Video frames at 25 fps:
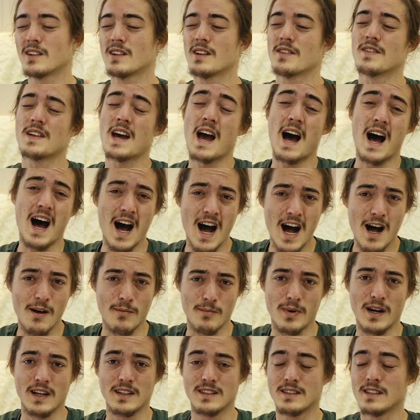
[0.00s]
There
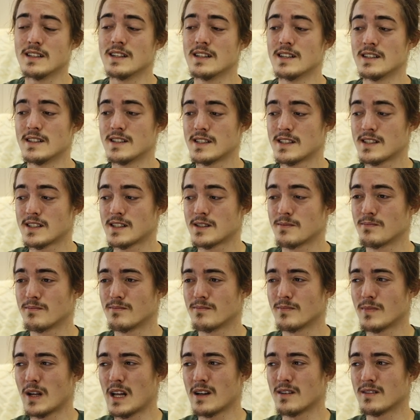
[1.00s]
are, but it's
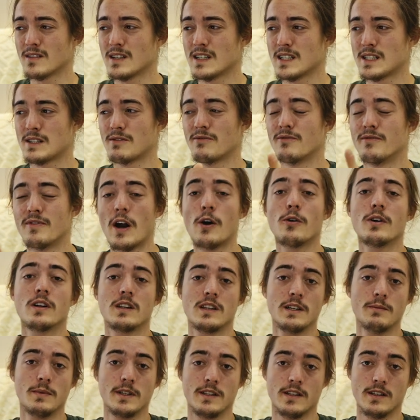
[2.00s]
very
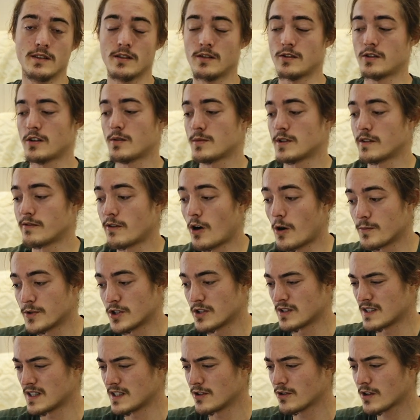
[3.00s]
limited in terms of
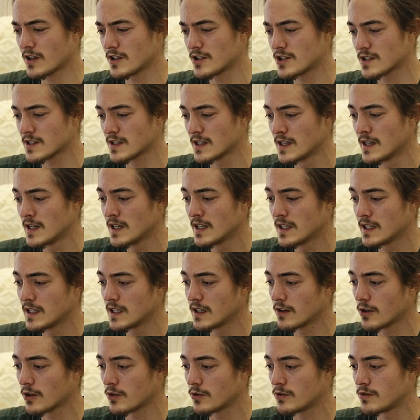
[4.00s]
options, and you can just
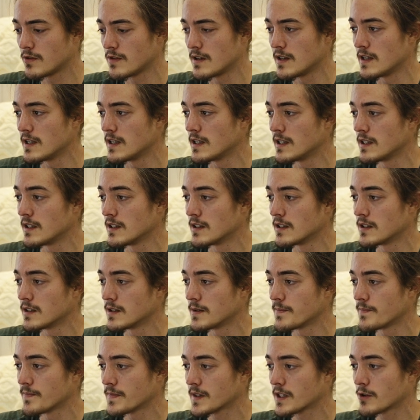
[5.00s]
here go to the
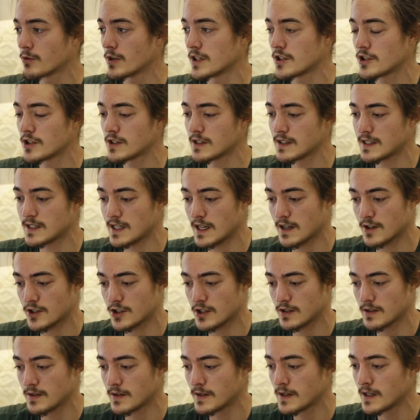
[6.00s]
questions
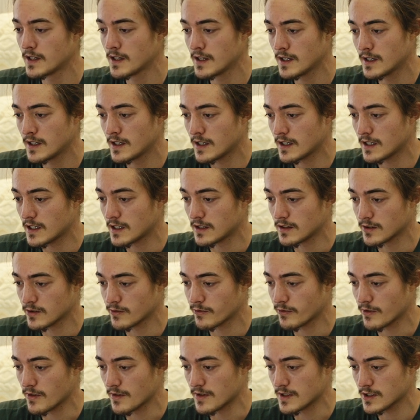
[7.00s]
section and look
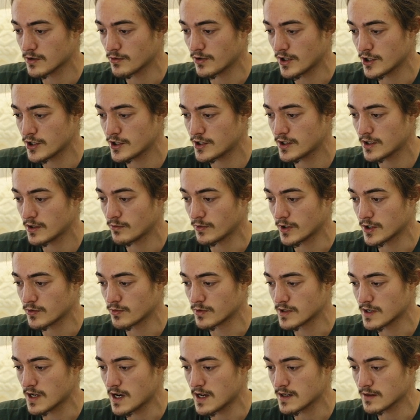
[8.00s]
for this question which
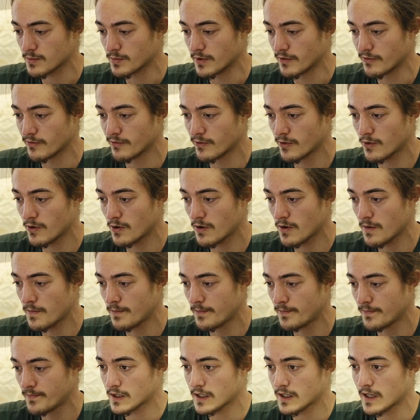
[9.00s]
was asked before.
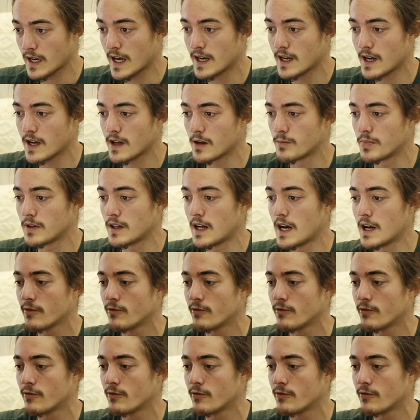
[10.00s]
Can I apply